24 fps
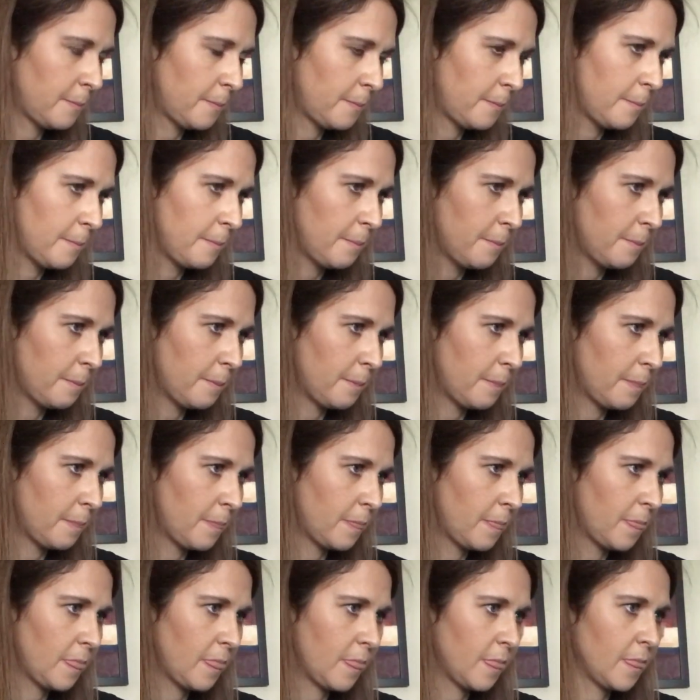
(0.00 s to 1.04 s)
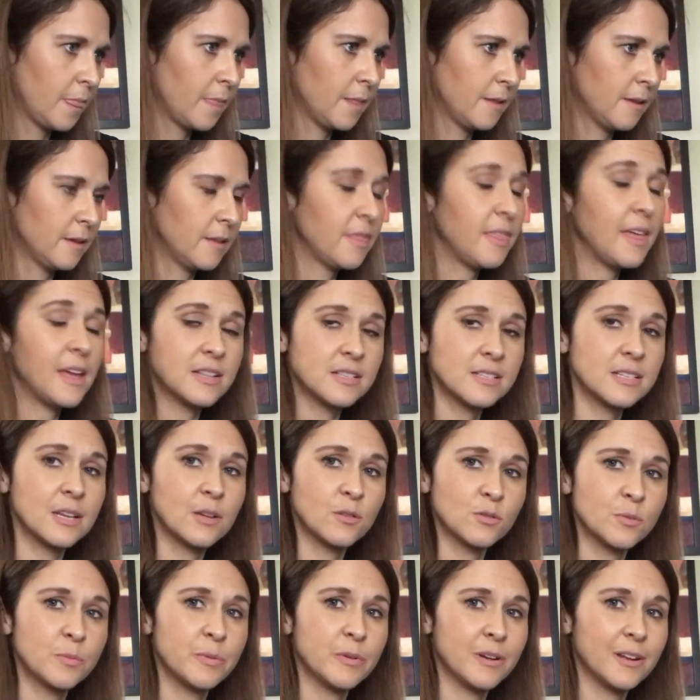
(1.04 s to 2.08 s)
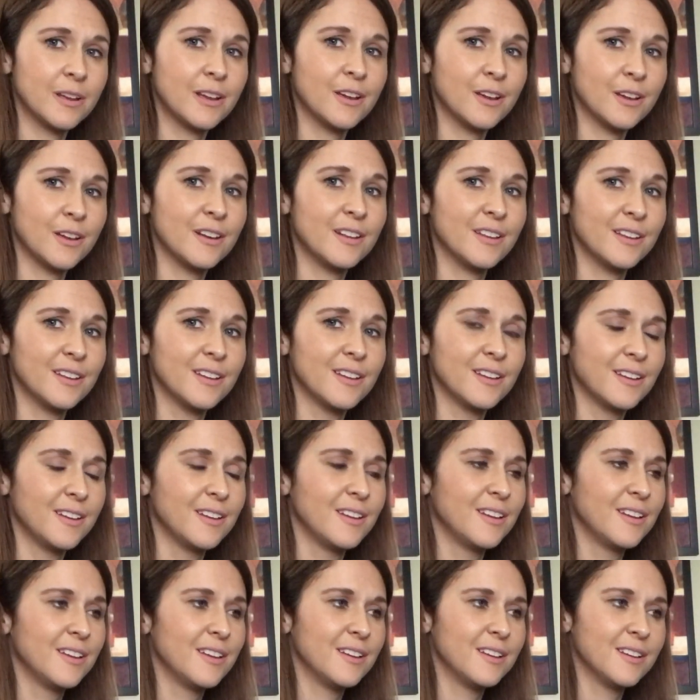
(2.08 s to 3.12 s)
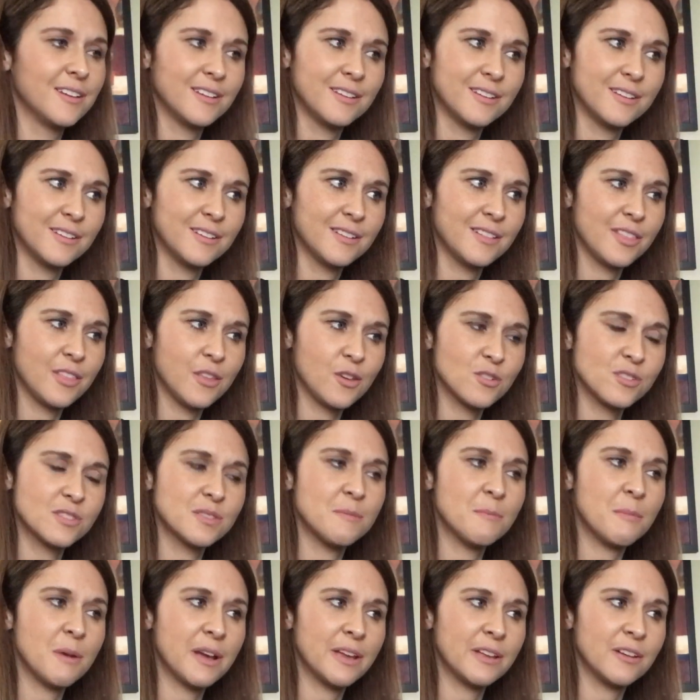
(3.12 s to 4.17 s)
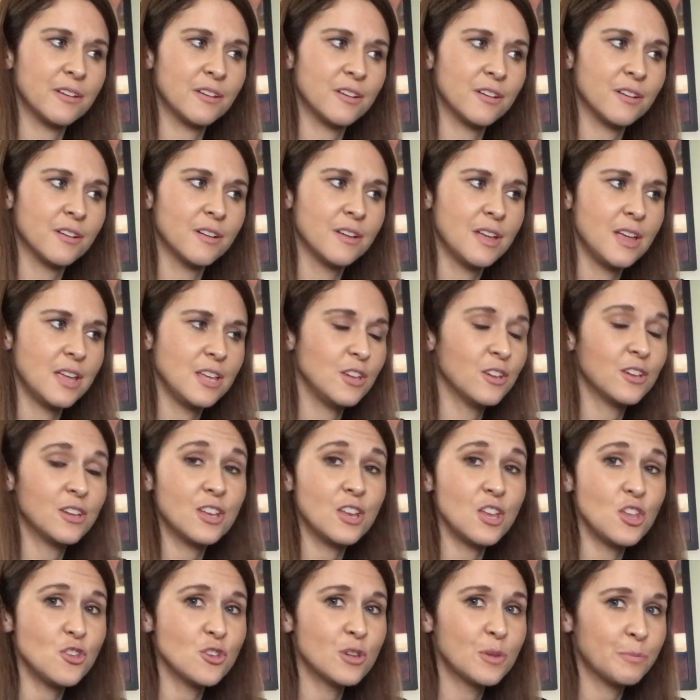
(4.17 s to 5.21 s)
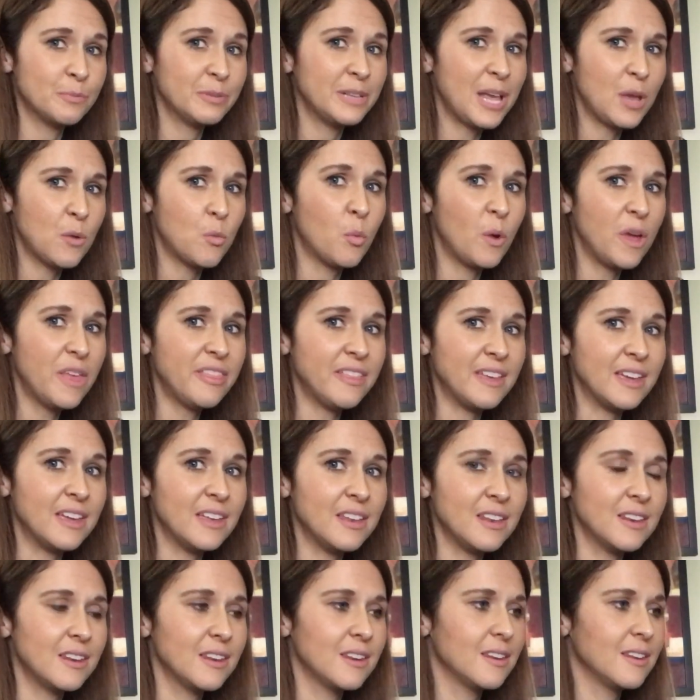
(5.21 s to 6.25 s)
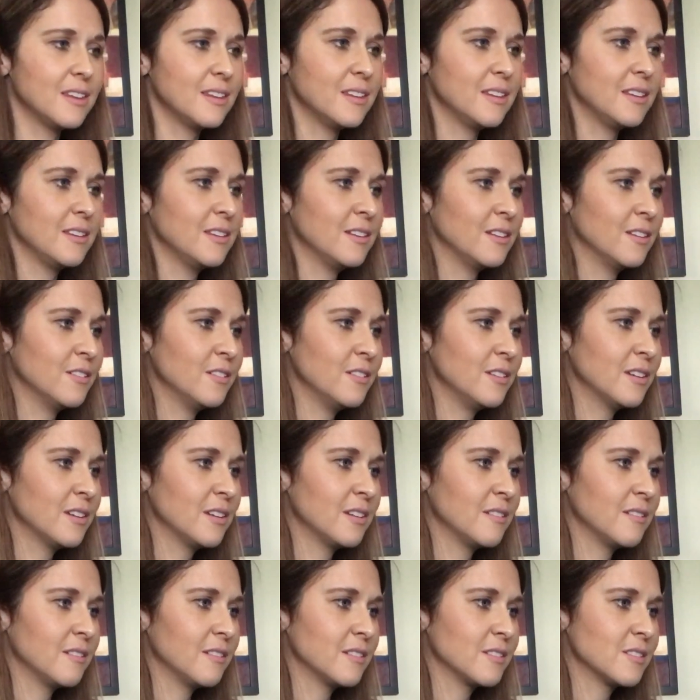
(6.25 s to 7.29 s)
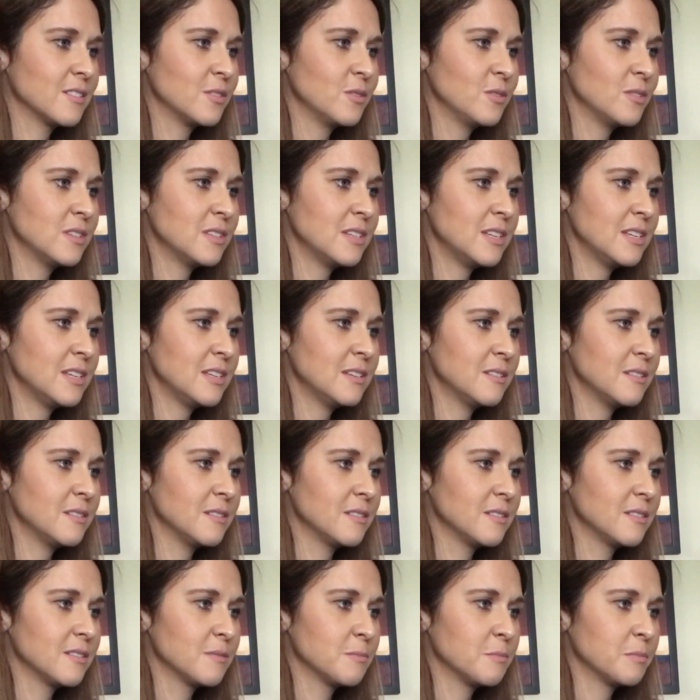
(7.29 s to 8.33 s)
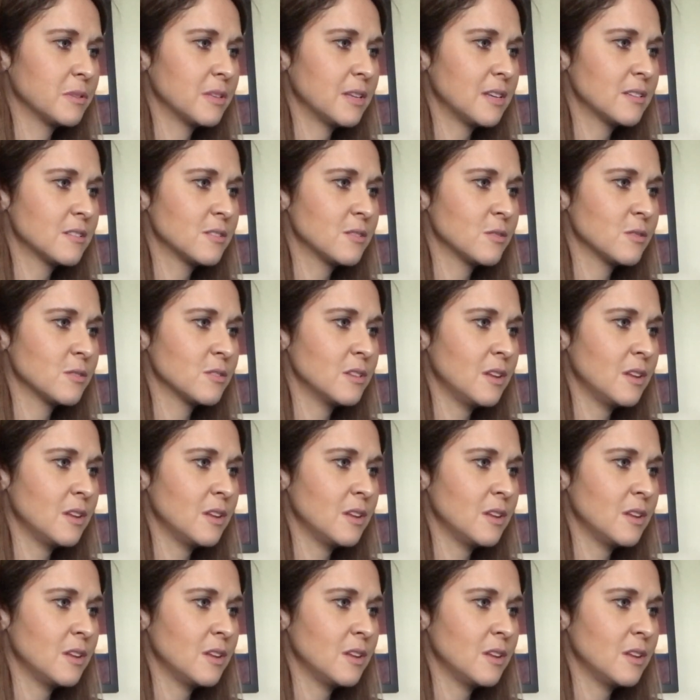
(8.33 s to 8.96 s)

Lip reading: That sounds pretty good. There's the minor. You can play with it. You can, as soon as he plays those